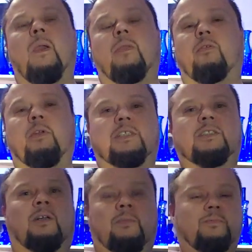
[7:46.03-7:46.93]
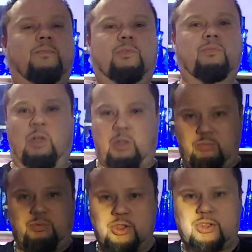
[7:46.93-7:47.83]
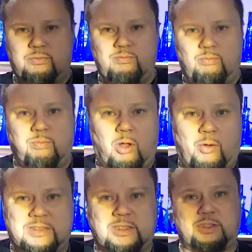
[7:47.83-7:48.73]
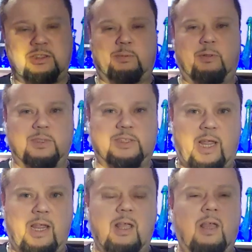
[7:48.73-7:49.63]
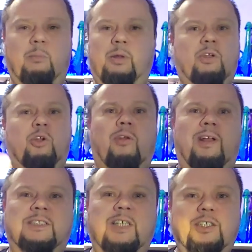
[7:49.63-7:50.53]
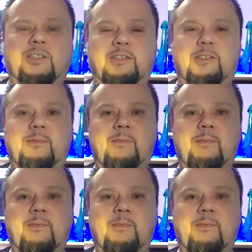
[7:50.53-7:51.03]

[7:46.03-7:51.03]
There is some, you know, just blowing sessions, as people say, but they're great sessions.